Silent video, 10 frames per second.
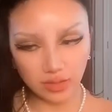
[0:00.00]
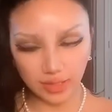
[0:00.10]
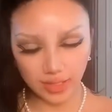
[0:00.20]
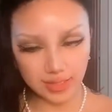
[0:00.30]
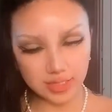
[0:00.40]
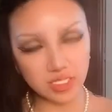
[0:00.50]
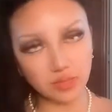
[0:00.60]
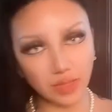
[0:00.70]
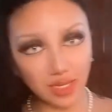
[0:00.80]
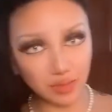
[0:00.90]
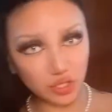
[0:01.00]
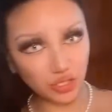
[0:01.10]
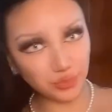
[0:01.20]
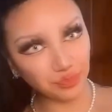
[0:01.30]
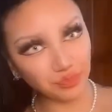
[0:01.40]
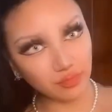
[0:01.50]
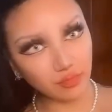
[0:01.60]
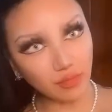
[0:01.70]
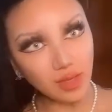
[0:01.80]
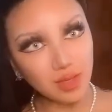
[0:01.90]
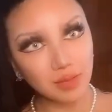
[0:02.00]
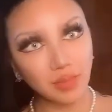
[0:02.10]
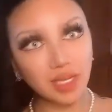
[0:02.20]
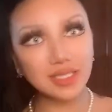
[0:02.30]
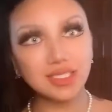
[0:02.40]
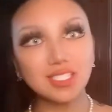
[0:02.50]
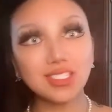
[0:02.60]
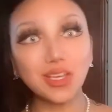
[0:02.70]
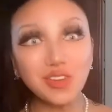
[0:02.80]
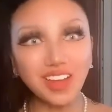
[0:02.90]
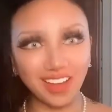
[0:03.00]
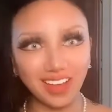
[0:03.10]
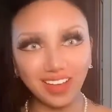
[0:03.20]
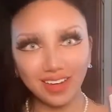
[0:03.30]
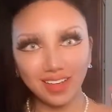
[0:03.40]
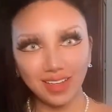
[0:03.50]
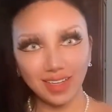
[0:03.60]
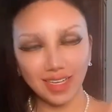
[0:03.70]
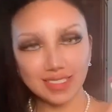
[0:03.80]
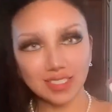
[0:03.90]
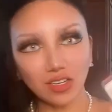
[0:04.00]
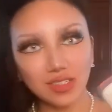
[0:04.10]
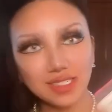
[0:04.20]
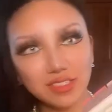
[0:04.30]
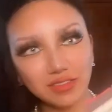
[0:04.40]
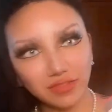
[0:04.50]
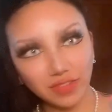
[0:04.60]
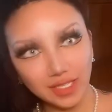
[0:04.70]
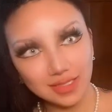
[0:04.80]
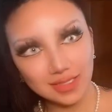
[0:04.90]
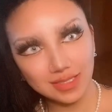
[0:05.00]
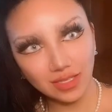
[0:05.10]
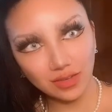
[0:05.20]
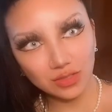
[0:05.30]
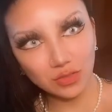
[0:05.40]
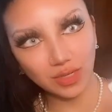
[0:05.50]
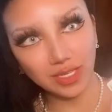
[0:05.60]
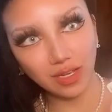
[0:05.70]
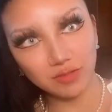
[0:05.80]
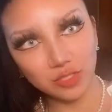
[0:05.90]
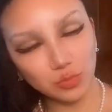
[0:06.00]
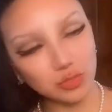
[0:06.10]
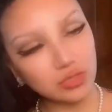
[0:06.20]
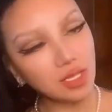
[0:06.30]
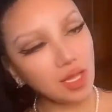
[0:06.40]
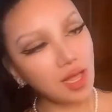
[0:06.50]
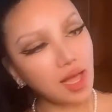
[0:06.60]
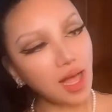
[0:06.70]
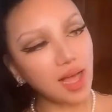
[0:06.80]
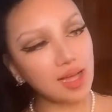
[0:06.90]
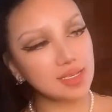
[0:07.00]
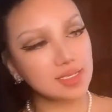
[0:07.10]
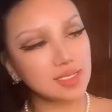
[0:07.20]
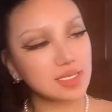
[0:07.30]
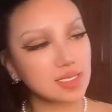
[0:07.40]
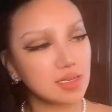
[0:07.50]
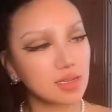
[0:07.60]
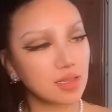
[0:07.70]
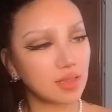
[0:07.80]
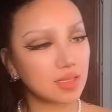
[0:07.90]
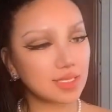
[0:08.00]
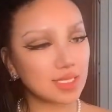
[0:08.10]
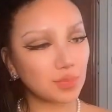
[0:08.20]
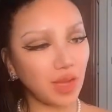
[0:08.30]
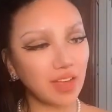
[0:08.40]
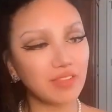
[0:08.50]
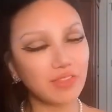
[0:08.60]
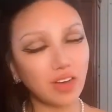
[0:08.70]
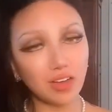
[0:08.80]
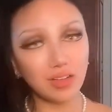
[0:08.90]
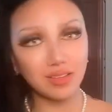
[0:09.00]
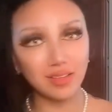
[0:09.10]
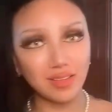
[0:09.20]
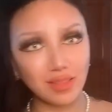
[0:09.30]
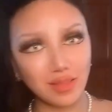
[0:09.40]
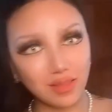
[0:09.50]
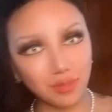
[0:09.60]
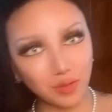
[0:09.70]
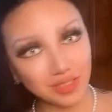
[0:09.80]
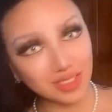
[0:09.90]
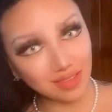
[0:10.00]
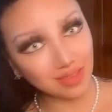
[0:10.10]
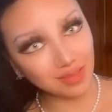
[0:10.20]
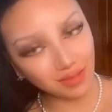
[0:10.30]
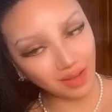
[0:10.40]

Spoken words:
not connected to my laptop. But it's so light. It's got little feet, so it's really comfortable. And this is by far the most,